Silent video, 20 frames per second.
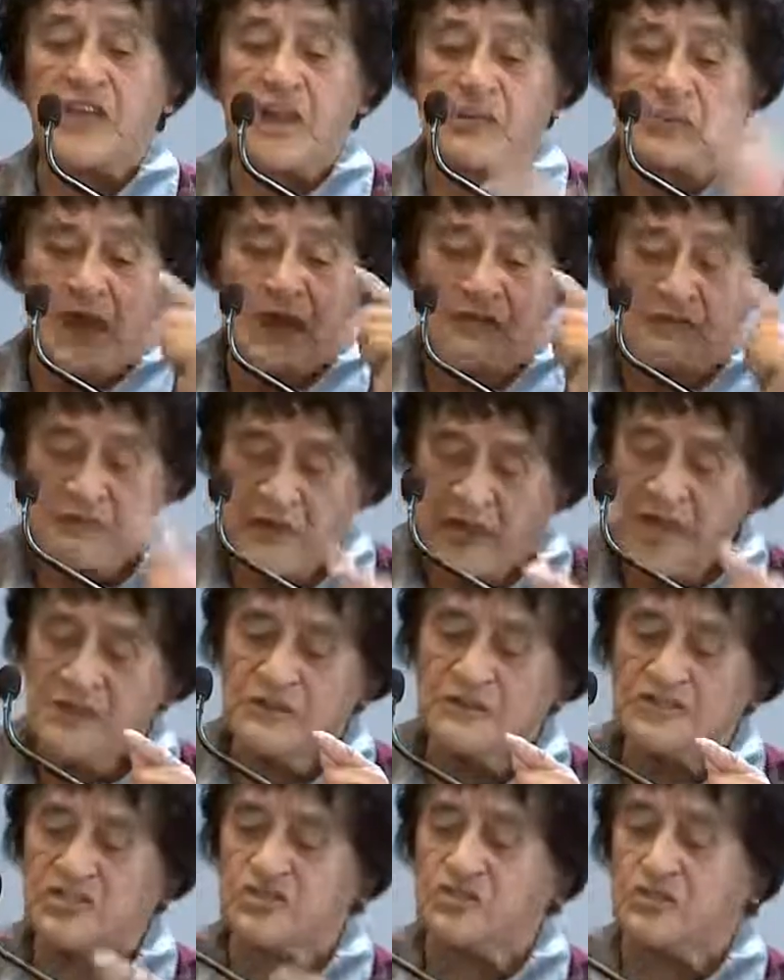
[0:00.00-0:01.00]
And my
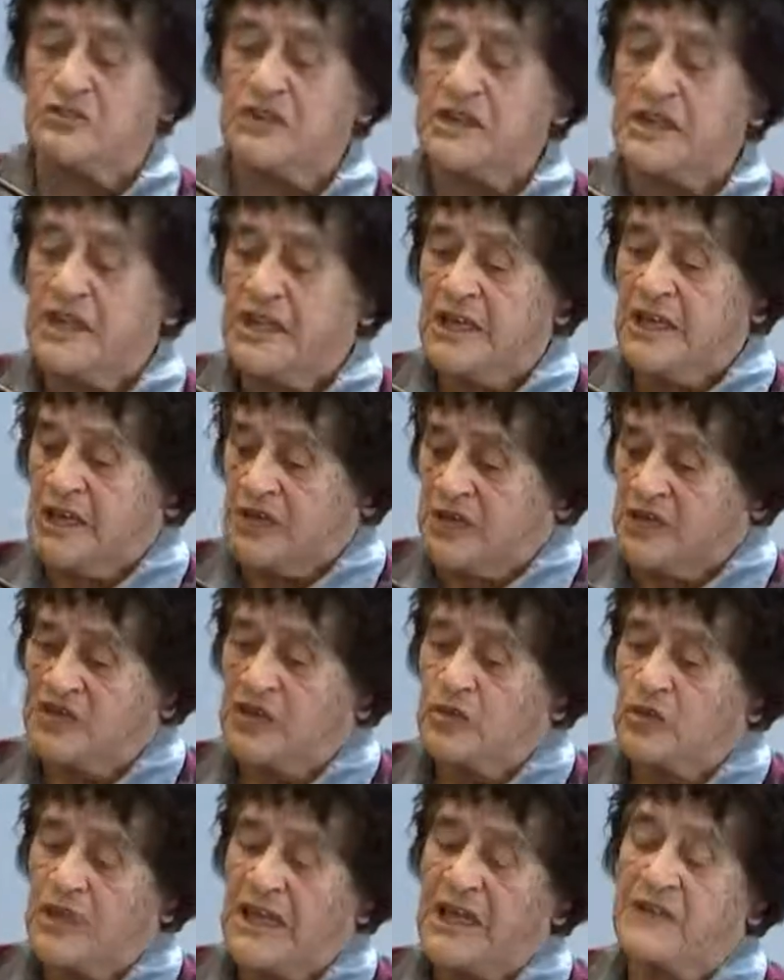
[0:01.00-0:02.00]
final story, because
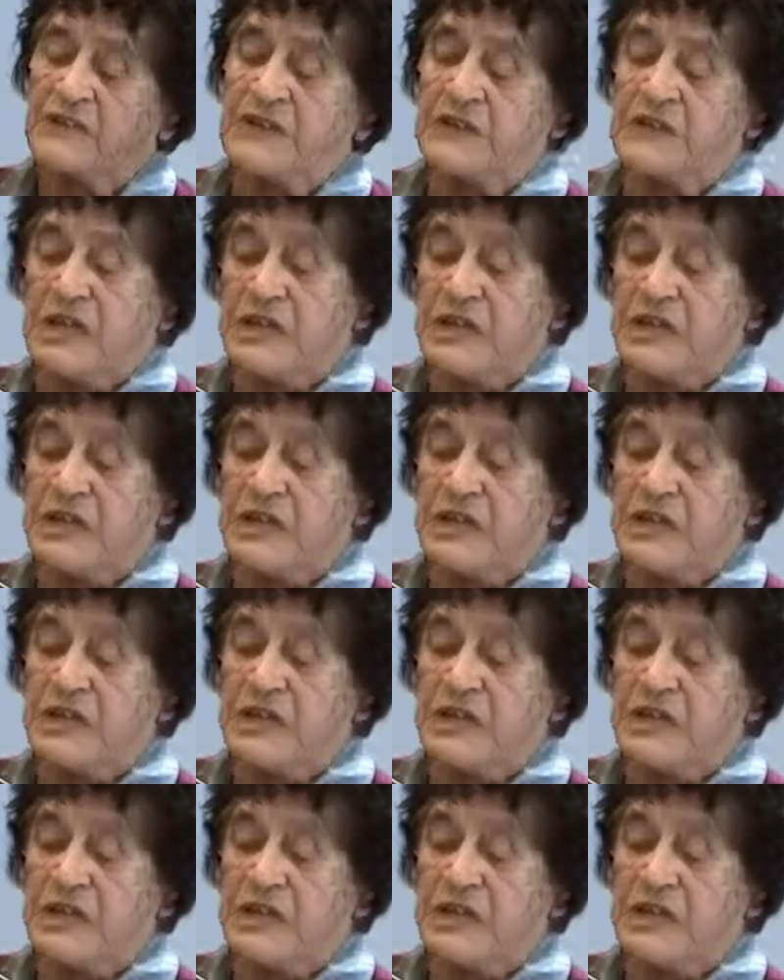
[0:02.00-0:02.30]
it will have, a,